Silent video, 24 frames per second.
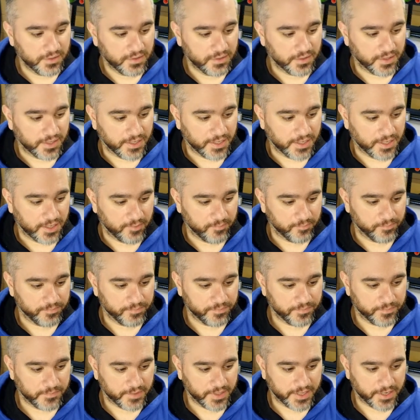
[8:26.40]
I
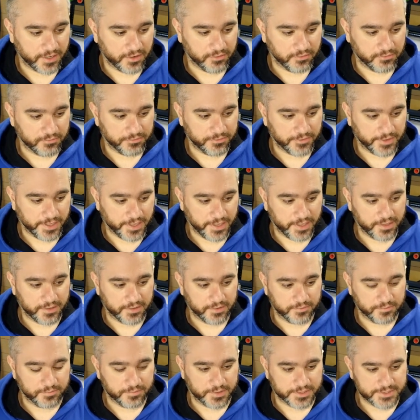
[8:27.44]
had
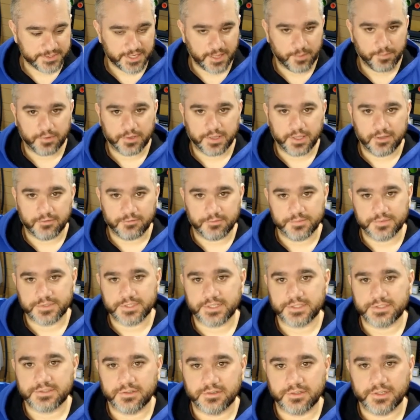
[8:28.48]
a sample kit from
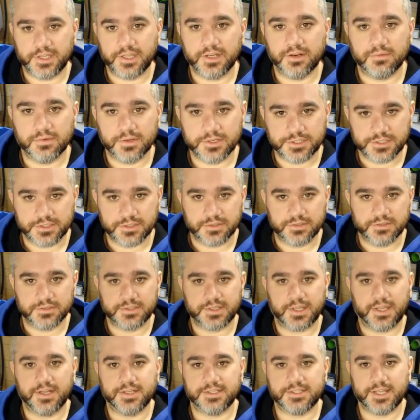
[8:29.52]
613 Originals
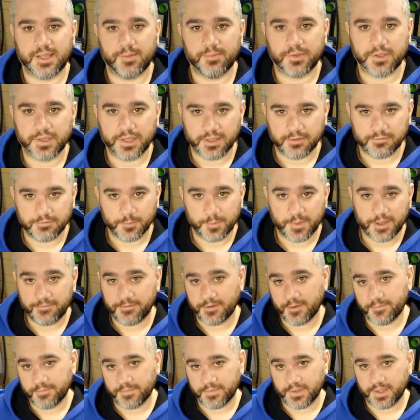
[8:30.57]
and a sample kit from
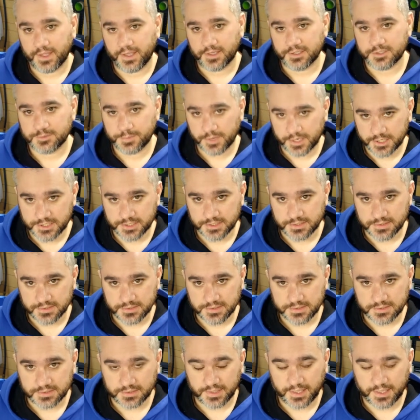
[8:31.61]
FM Expressions,